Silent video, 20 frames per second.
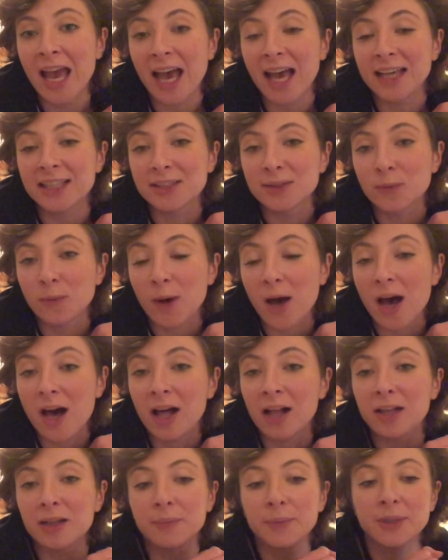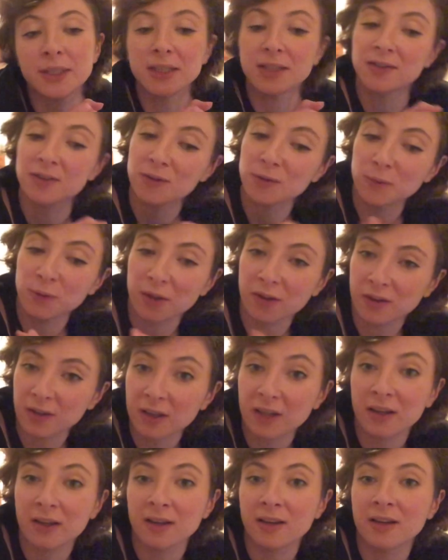as well, but with
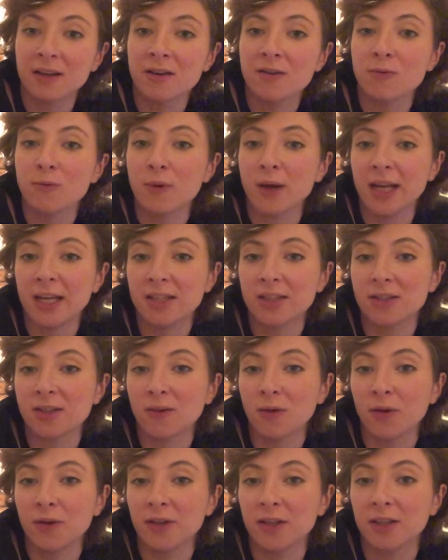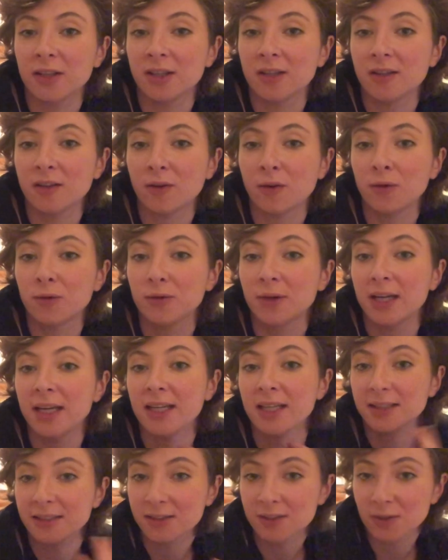the weight on it
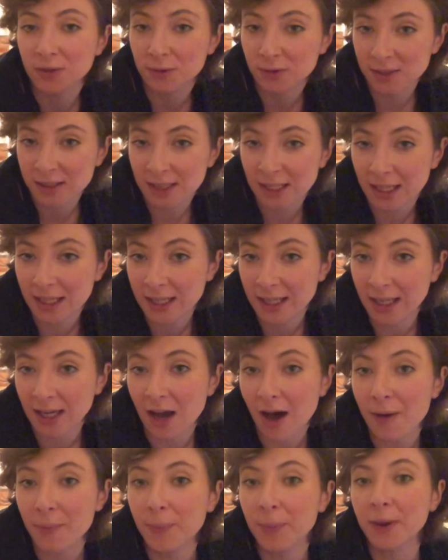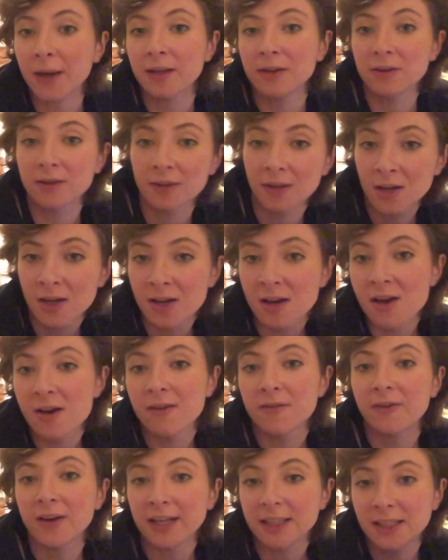already, so standing up and
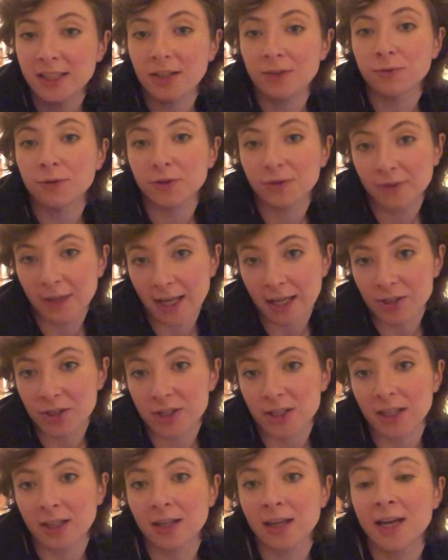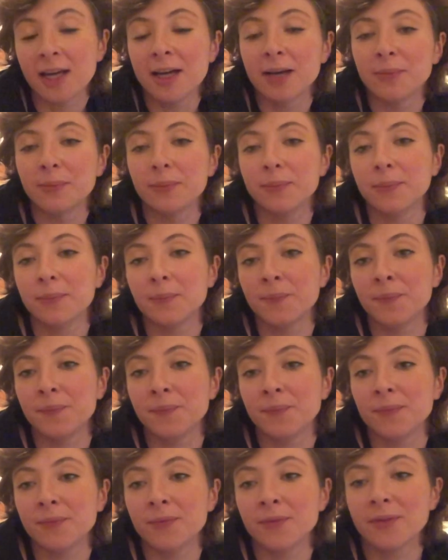finding rotation.
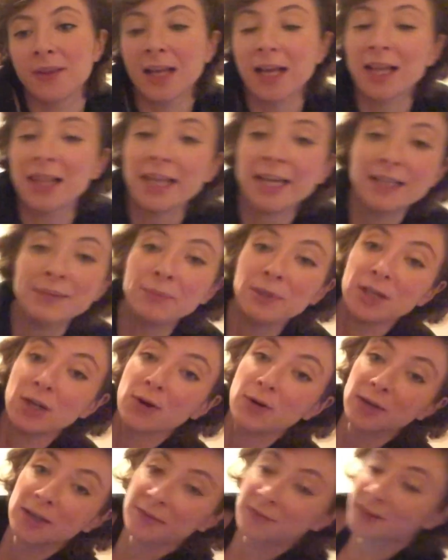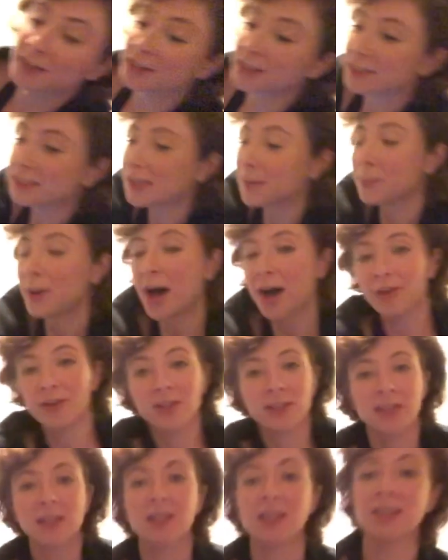Let me know if there are some
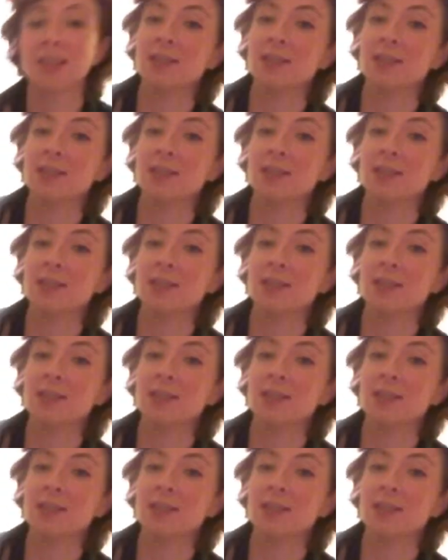other